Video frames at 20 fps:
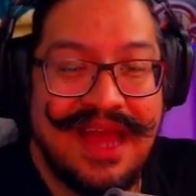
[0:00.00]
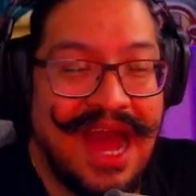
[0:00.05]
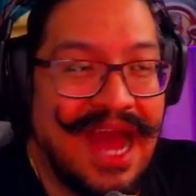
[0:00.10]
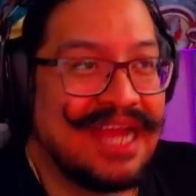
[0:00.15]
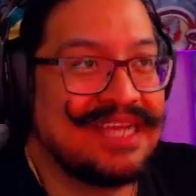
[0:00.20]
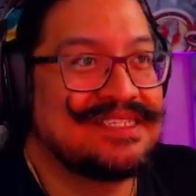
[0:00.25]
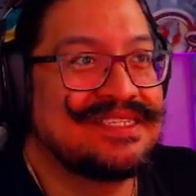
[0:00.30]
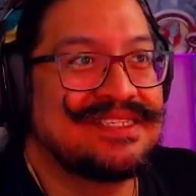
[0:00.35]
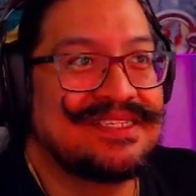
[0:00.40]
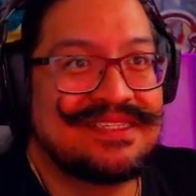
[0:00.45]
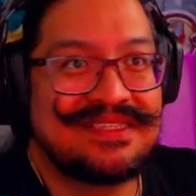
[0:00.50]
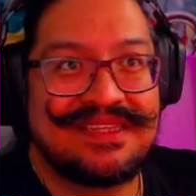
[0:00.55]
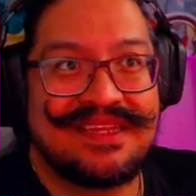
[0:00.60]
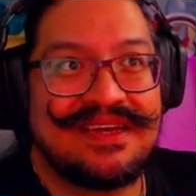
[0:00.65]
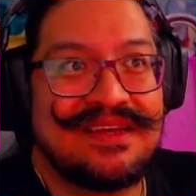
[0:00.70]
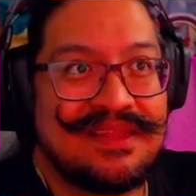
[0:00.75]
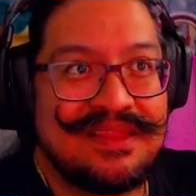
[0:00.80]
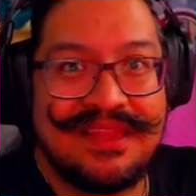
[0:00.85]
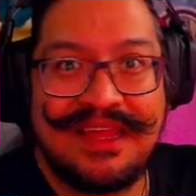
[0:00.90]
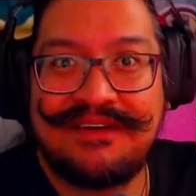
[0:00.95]
I
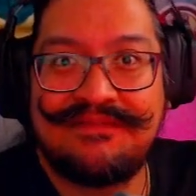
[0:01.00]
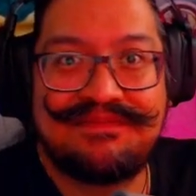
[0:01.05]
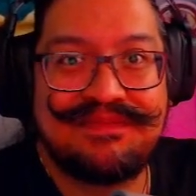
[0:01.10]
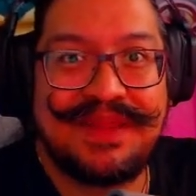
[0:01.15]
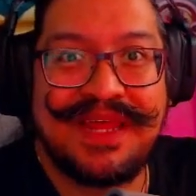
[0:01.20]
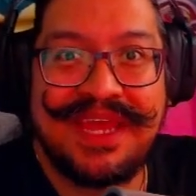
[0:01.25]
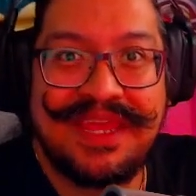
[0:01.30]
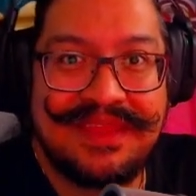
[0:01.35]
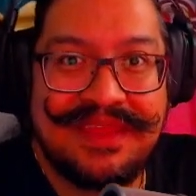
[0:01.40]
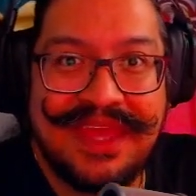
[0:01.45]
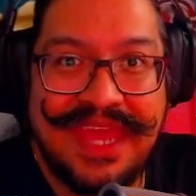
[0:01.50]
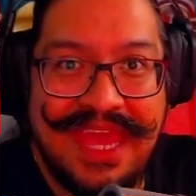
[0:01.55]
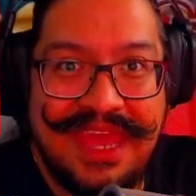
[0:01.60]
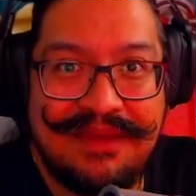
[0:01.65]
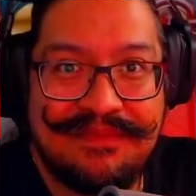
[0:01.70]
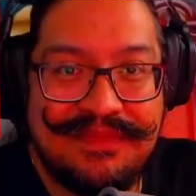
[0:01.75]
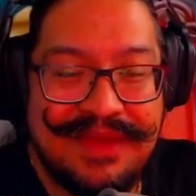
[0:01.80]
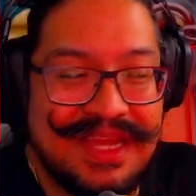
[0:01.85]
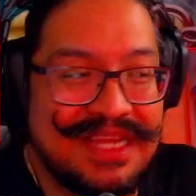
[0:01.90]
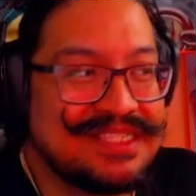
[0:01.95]
still love playing the
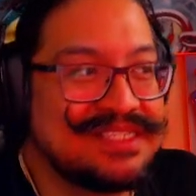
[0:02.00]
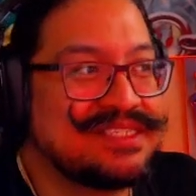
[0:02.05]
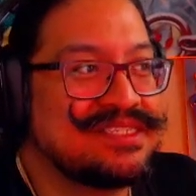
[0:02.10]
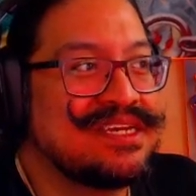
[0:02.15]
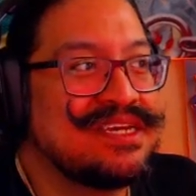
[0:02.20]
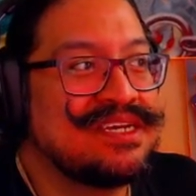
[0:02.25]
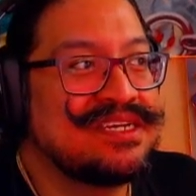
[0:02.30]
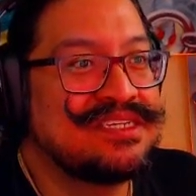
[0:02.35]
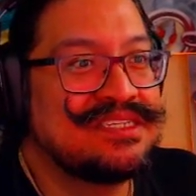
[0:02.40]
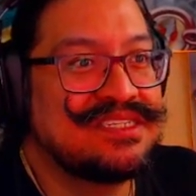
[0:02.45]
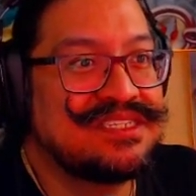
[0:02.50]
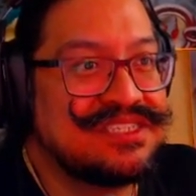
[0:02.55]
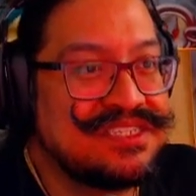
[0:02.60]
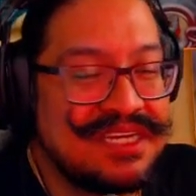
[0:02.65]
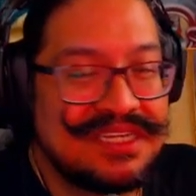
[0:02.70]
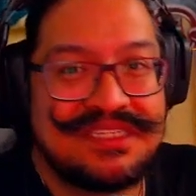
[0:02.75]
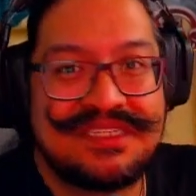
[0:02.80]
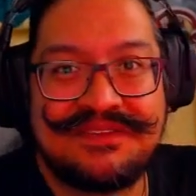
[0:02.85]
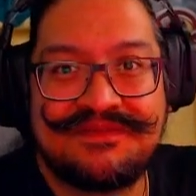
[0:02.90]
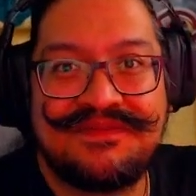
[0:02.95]
game. It's
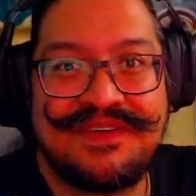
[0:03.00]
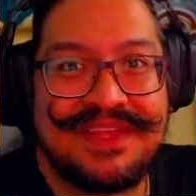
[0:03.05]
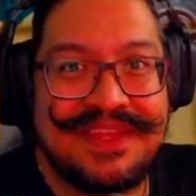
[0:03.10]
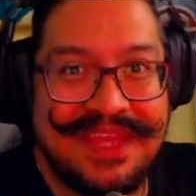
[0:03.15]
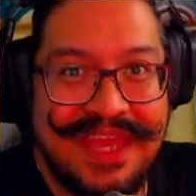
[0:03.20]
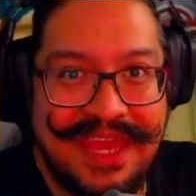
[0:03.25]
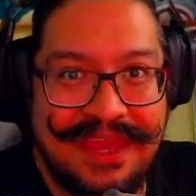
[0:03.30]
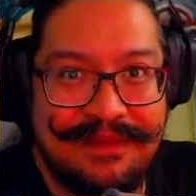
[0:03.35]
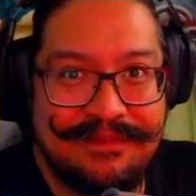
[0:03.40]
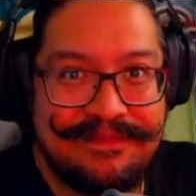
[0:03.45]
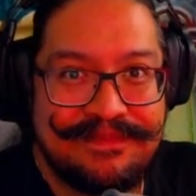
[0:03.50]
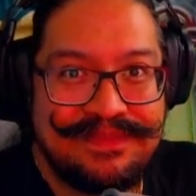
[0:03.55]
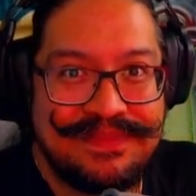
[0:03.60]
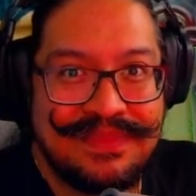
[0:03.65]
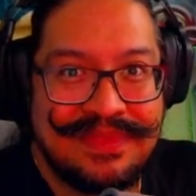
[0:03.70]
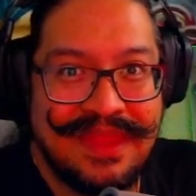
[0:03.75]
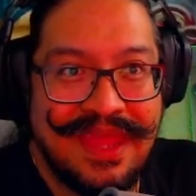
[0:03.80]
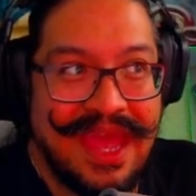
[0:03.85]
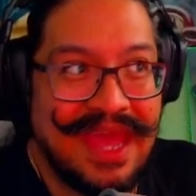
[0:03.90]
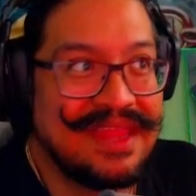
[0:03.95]
such a fun game,
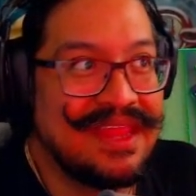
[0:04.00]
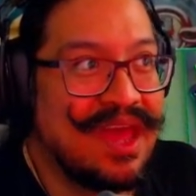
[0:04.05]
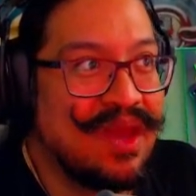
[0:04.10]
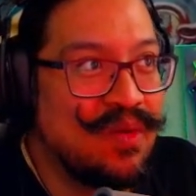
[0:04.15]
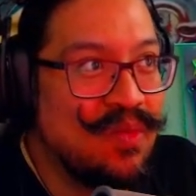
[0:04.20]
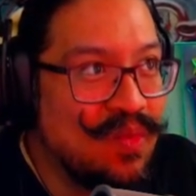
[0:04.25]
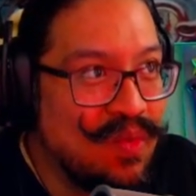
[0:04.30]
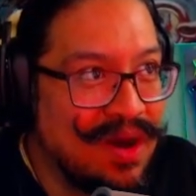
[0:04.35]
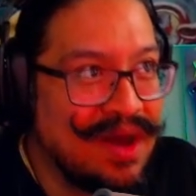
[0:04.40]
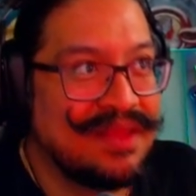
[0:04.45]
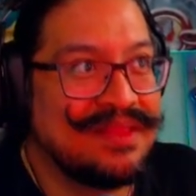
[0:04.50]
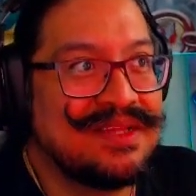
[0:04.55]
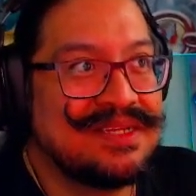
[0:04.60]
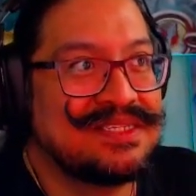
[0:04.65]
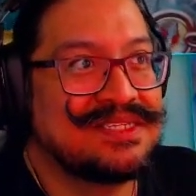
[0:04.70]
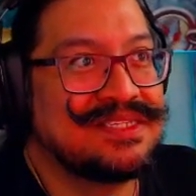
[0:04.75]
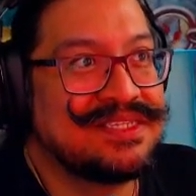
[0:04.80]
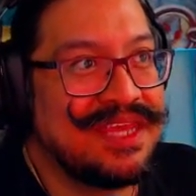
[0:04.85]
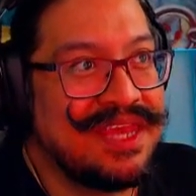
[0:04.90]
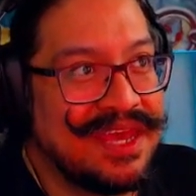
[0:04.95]
and I want to
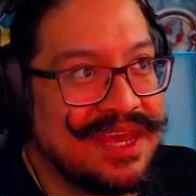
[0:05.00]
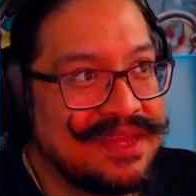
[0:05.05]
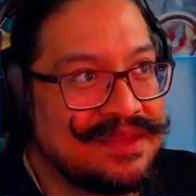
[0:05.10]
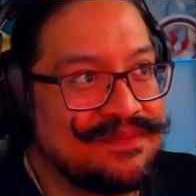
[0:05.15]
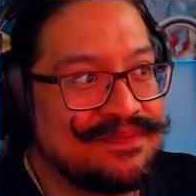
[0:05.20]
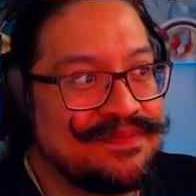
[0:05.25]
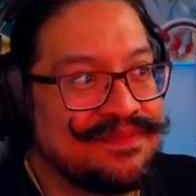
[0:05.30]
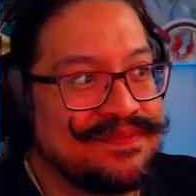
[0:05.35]
see it.